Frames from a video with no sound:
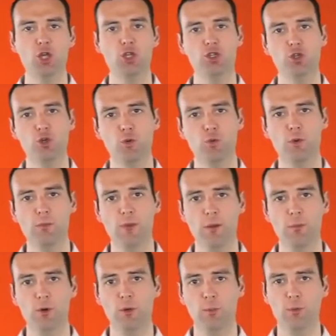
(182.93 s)
You
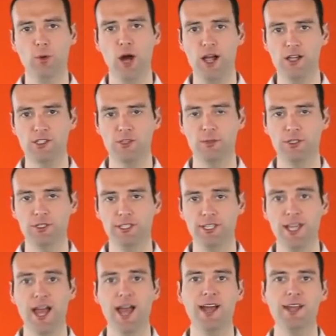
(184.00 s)
remember
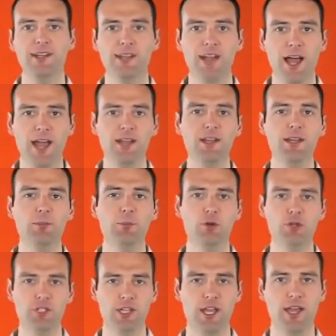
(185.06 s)
approximately
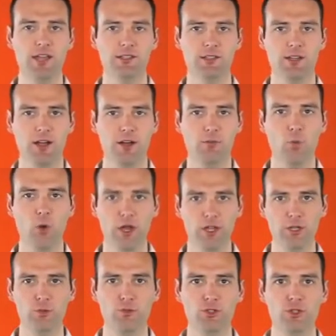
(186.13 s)
90% of what
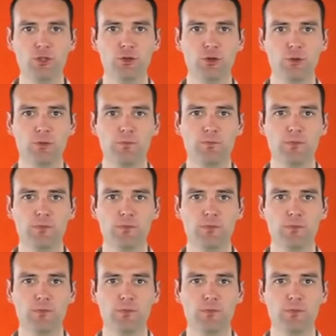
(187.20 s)
you do.